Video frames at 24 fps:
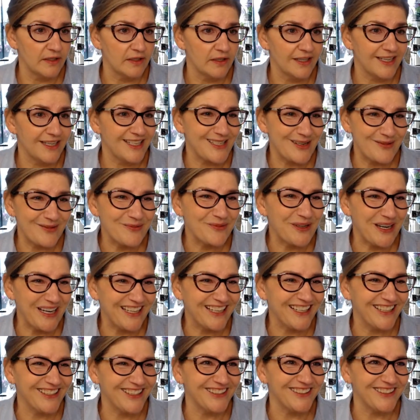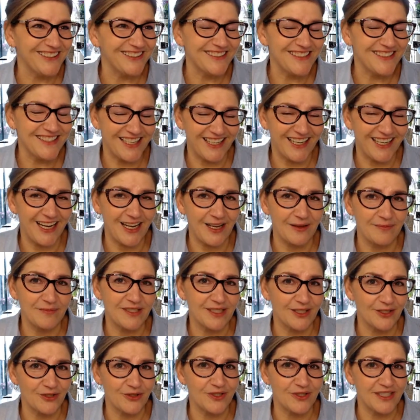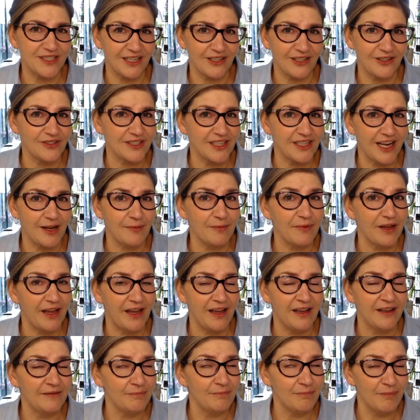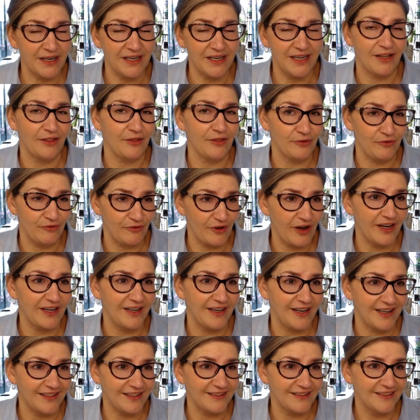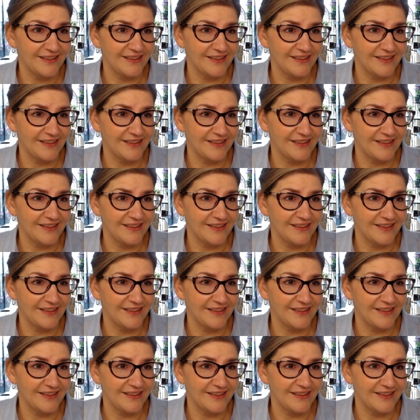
Because I'm right here, 10 a.m. Central Standard Time, Monday through Friday.